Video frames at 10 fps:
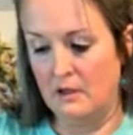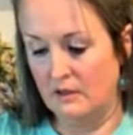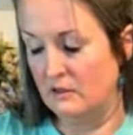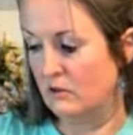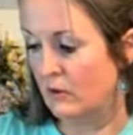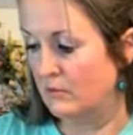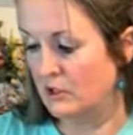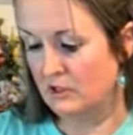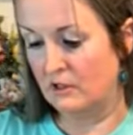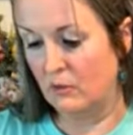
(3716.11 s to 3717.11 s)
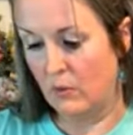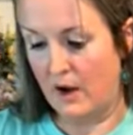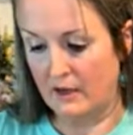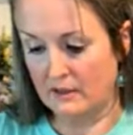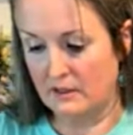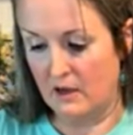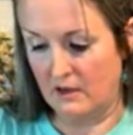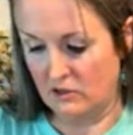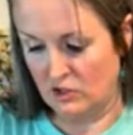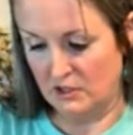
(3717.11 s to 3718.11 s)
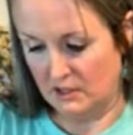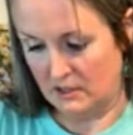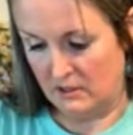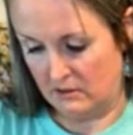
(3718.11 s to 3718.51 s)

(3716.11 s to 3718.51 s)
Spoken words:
So I'm just going to wax the edges.